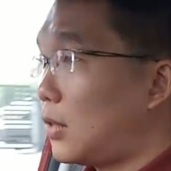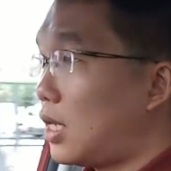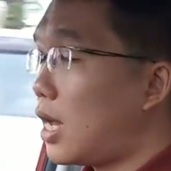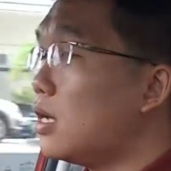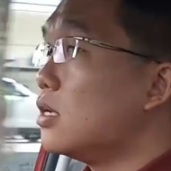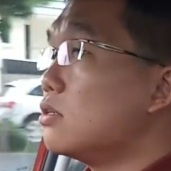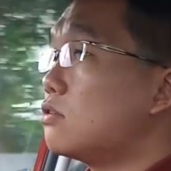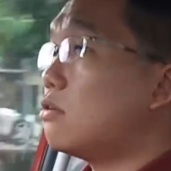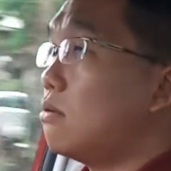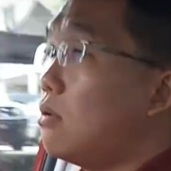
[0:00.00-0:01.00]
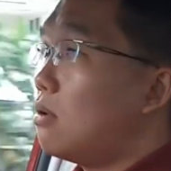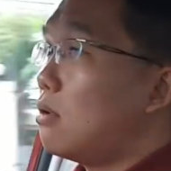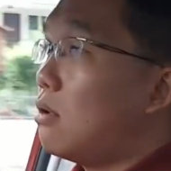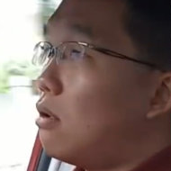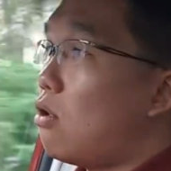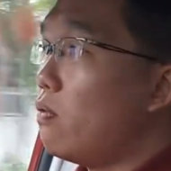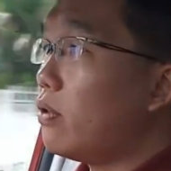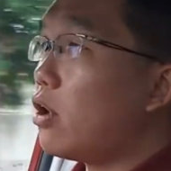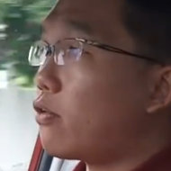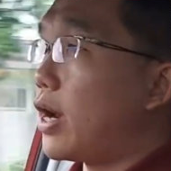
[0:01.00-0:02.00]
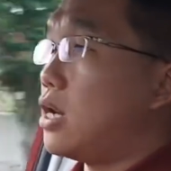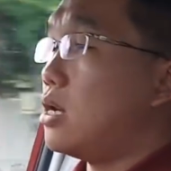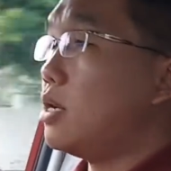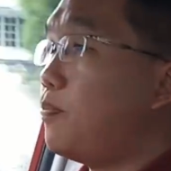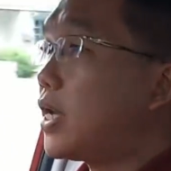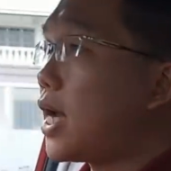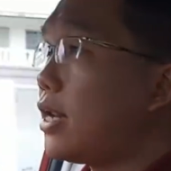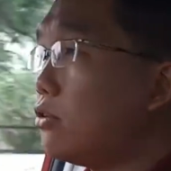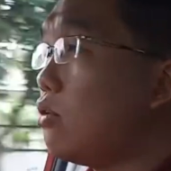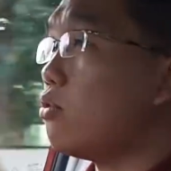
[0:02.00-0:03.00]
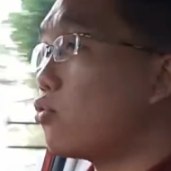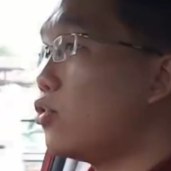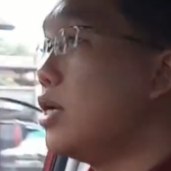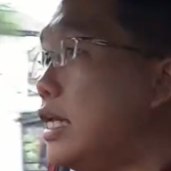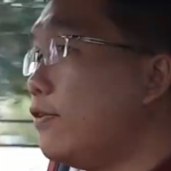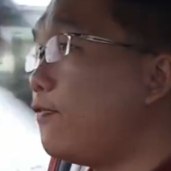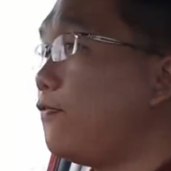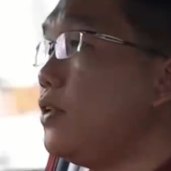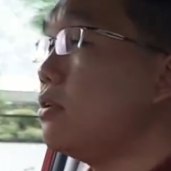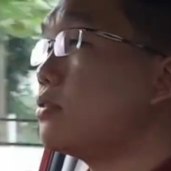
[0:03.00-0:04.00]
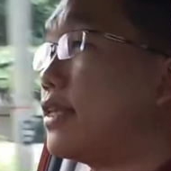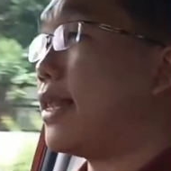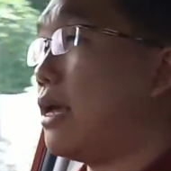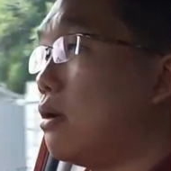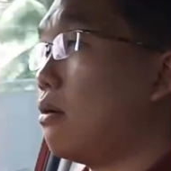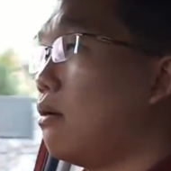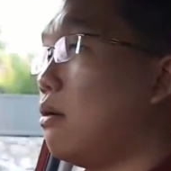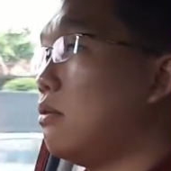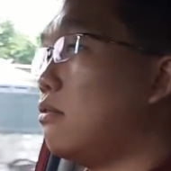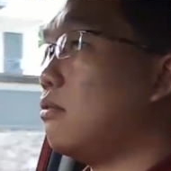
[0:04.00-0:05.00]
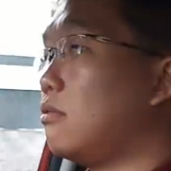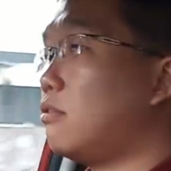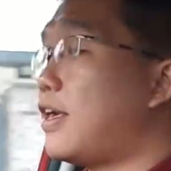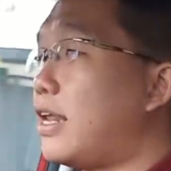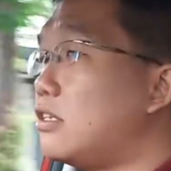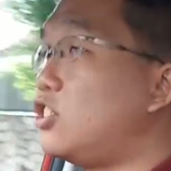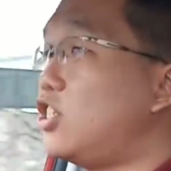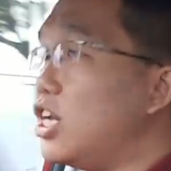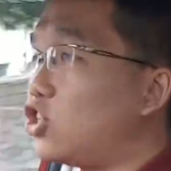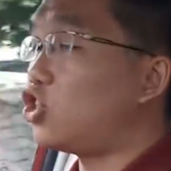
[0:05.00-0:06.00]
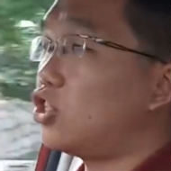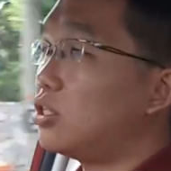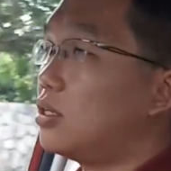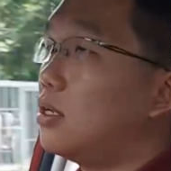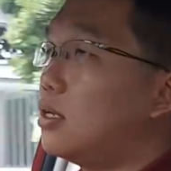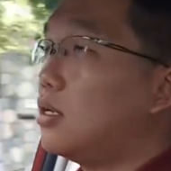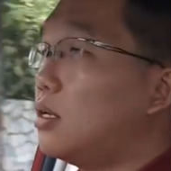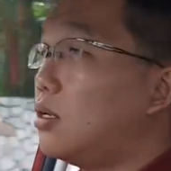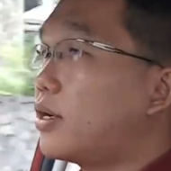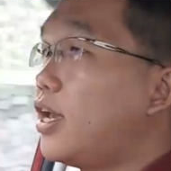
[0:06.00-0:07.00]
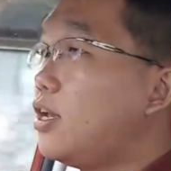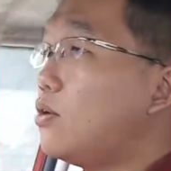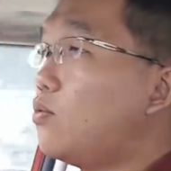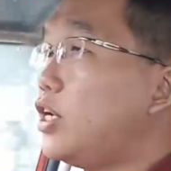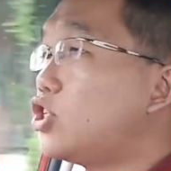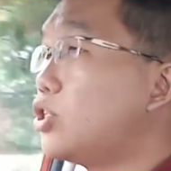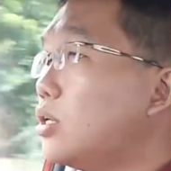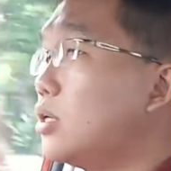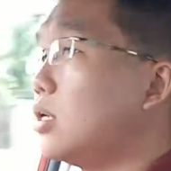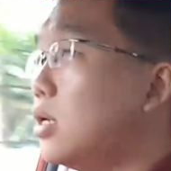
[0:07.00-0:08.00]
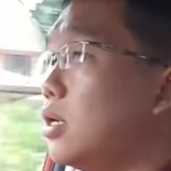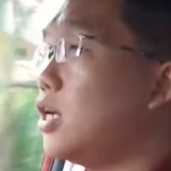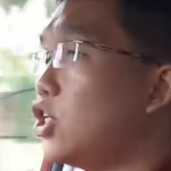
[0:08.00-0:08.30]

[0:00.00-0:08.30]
Yeah, so overall, right, the Picanto really feels like that dish, okay, which a